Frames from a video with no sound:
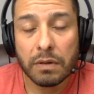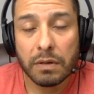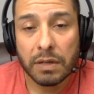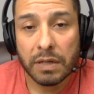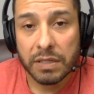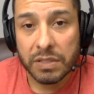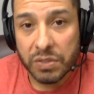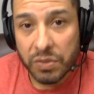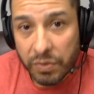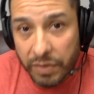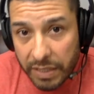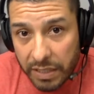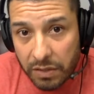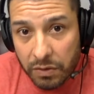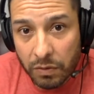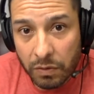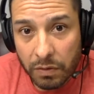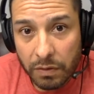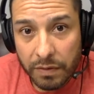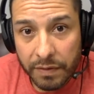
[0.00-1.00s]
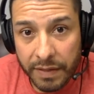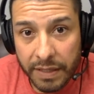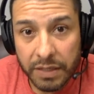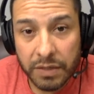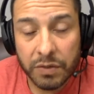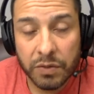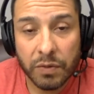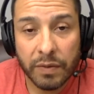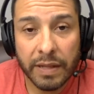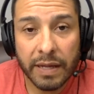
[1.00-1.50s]
it's critical that
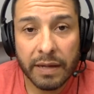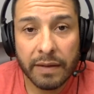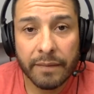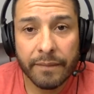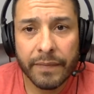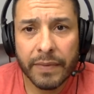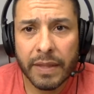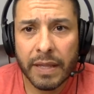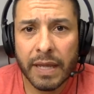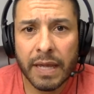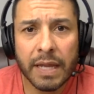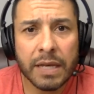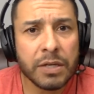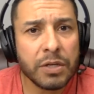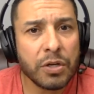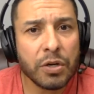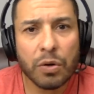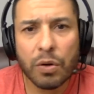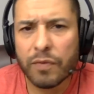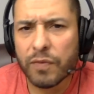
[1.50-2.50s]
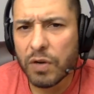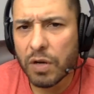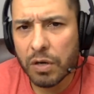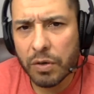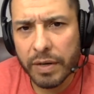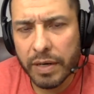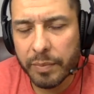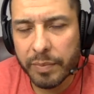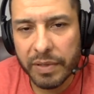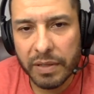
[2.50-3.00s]
you do that. And your overall
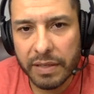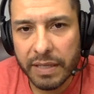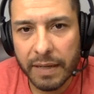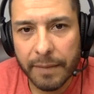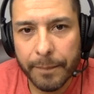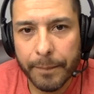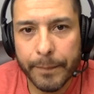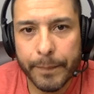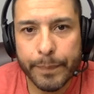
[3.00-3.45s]
credibility.